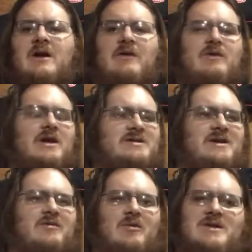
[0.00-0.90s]
If you guys
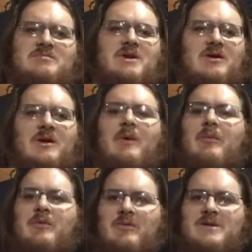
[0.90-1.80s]
have a recipe or come up with a